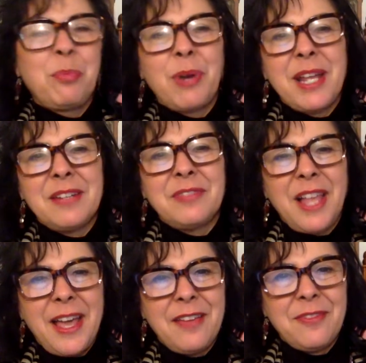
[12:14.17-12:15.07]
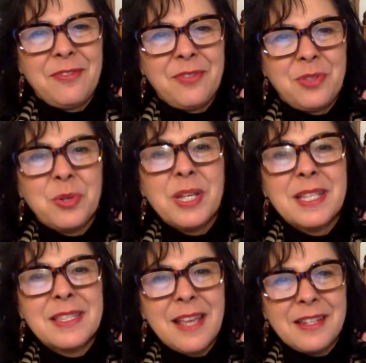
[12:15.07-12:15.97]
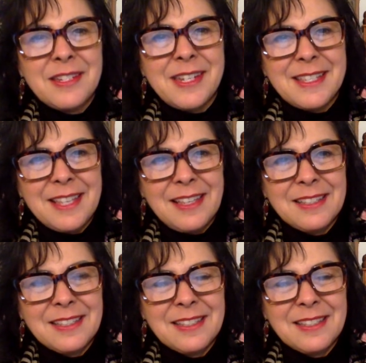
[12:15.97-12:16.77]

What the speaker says: bread of life through his son, Jesus.